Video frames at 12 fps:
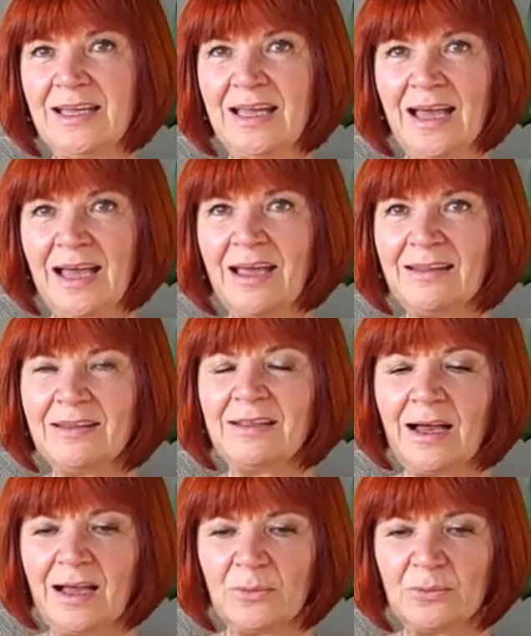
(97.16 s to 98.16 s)
and
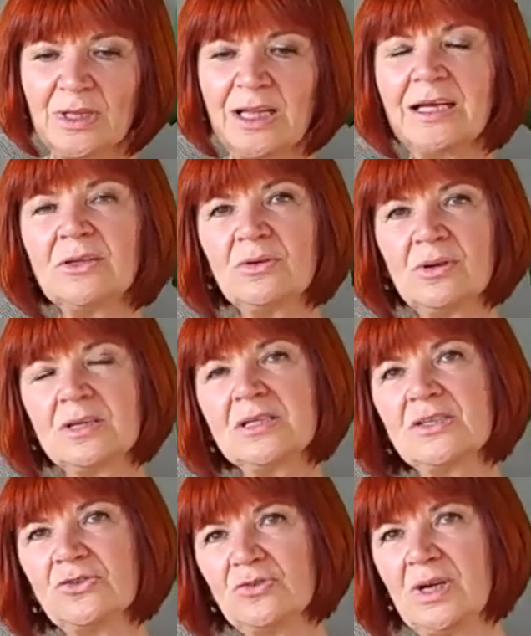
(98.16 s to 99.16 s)
I would like to
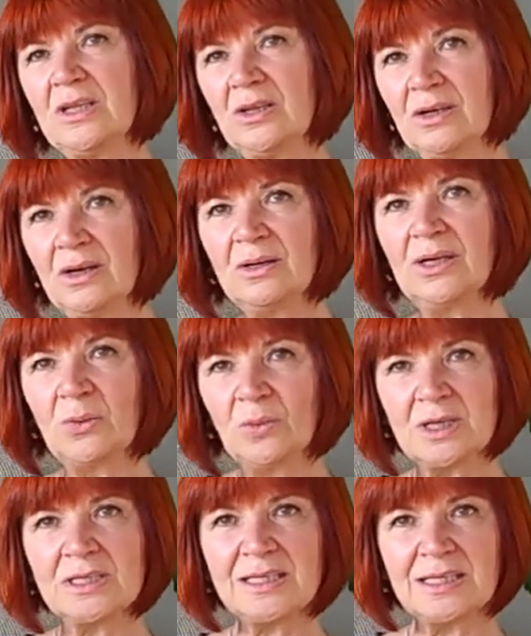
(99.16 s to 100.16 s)
concentrate on only
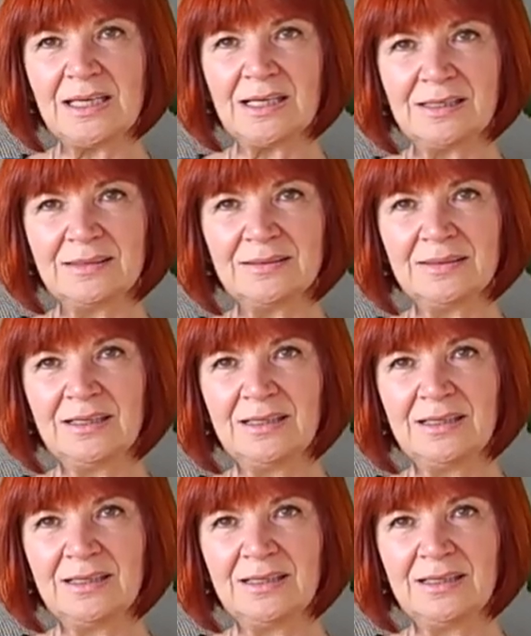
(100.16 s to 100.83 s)
one skill